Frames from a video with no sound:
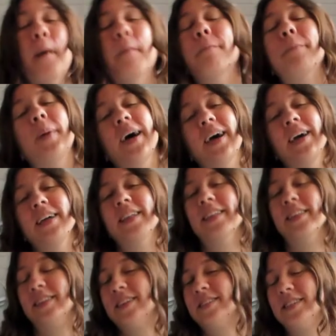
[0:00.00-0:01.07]
but
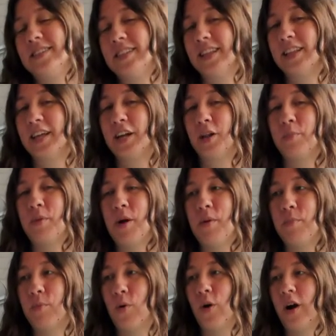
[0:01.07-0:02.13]
this is a little bit
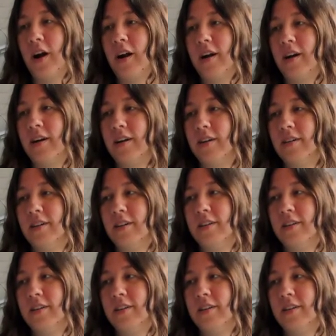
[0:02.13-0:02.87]
more